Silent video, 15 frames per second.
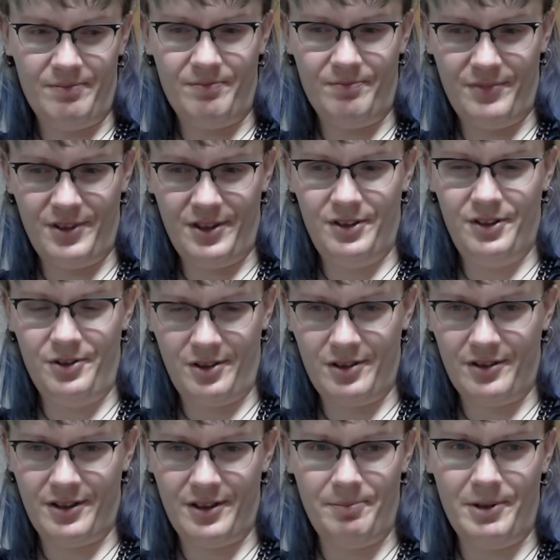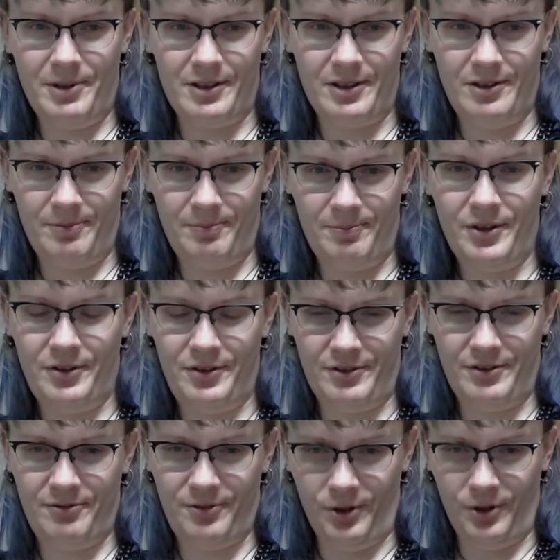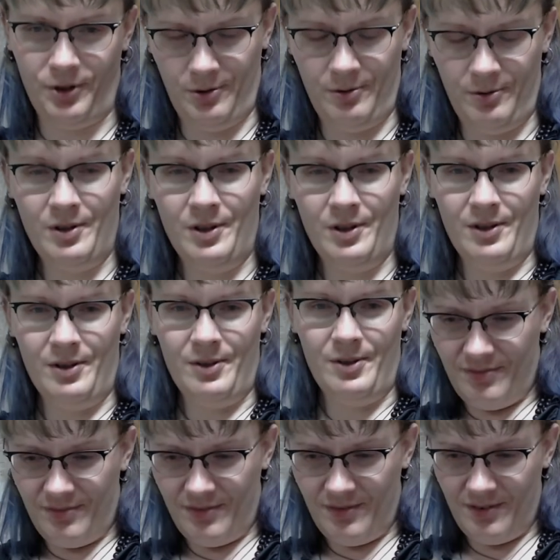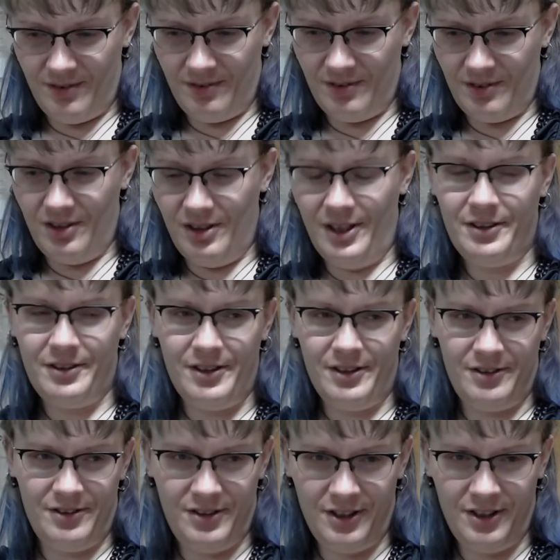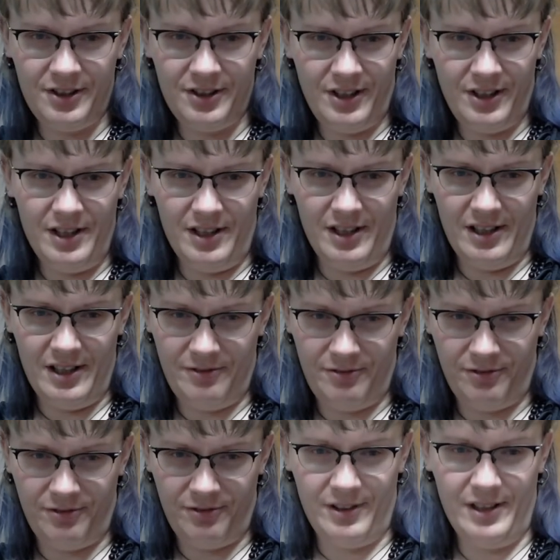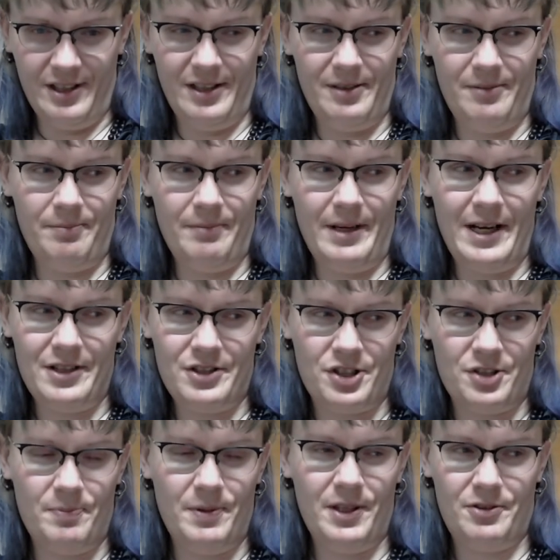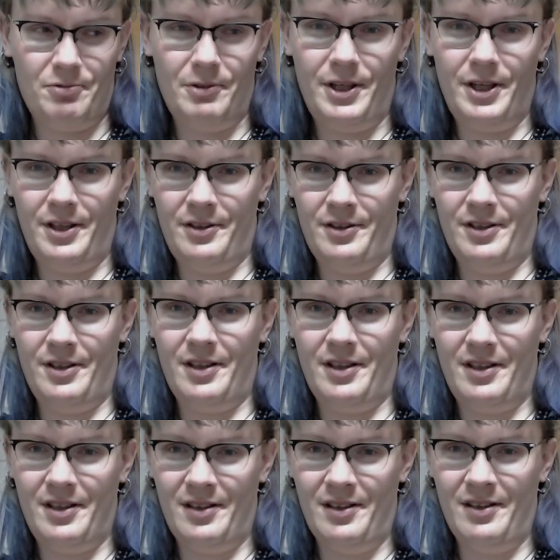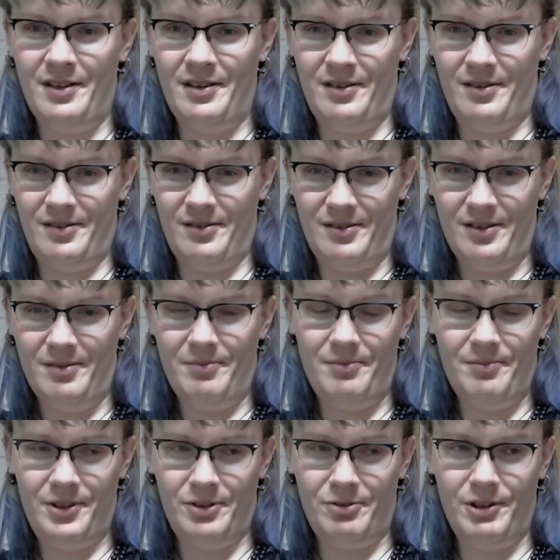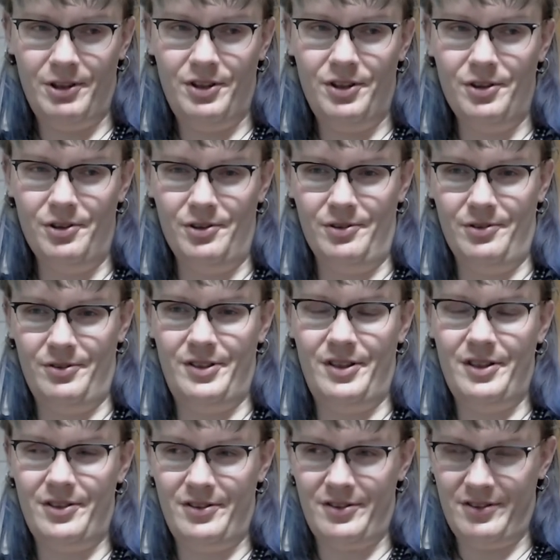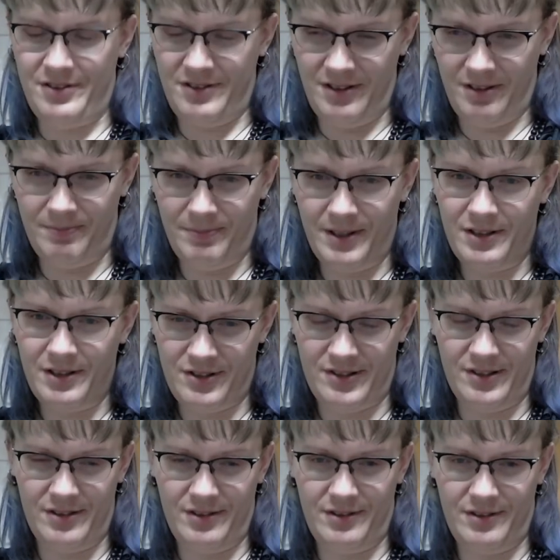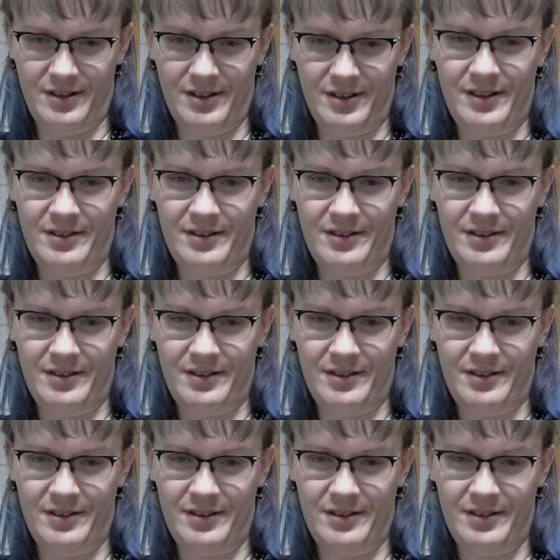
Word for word: neurotypical point of view, like the degree of match between between you, the autistic person, and